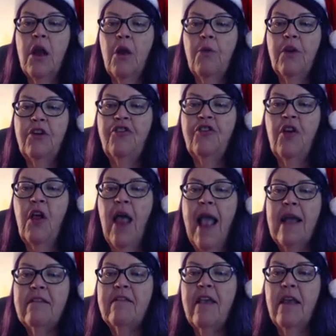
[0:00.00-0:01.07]
Original
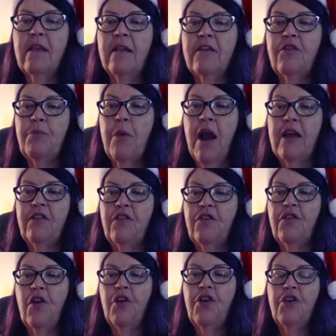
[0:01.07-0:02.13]
asking list
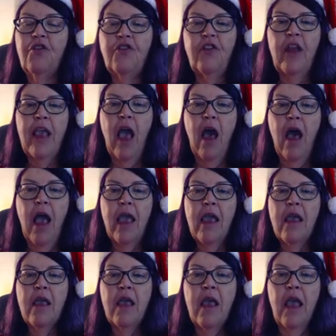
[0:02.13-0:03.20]
prices are usually
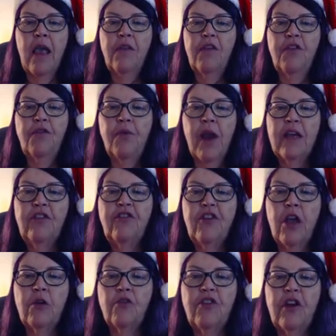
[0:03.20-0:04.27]
high, and this
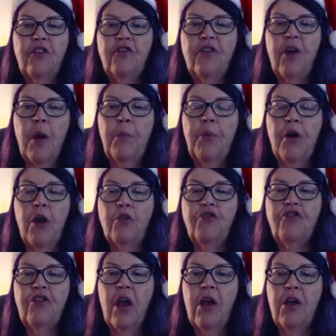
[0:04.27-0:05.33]
ratio doesn't
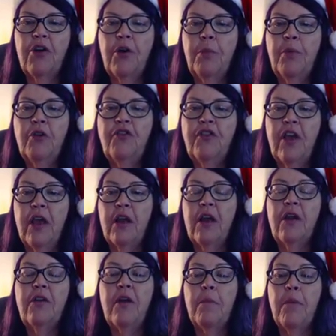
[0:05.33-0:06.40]
approach 100%
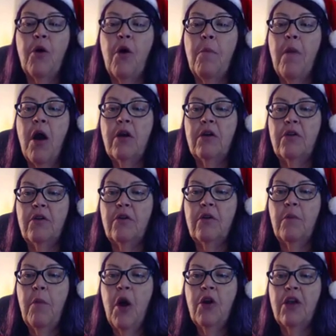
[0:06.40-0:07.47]
in typical Martin
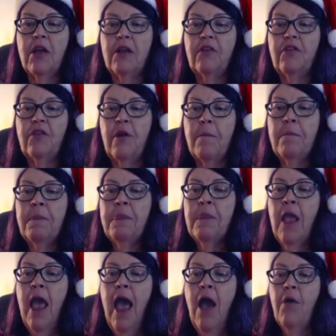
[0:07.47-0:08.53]
markets.
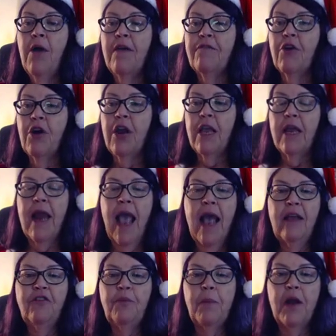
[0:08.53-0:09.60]
However, it
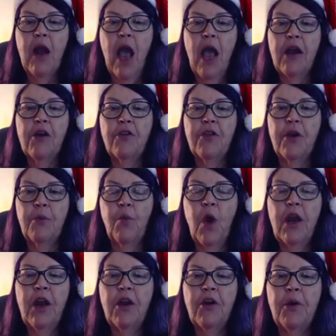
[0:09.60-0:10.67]
has been higher than
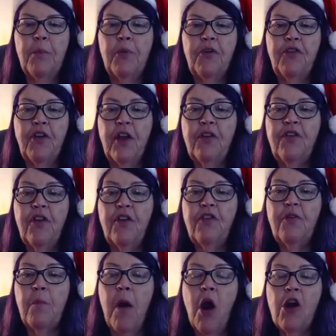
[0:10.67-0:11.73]
100%
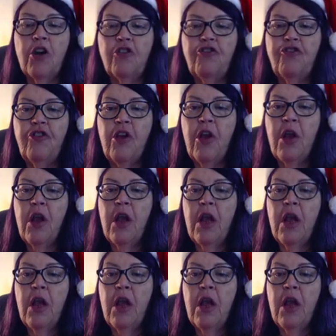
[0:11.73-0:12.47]
since March.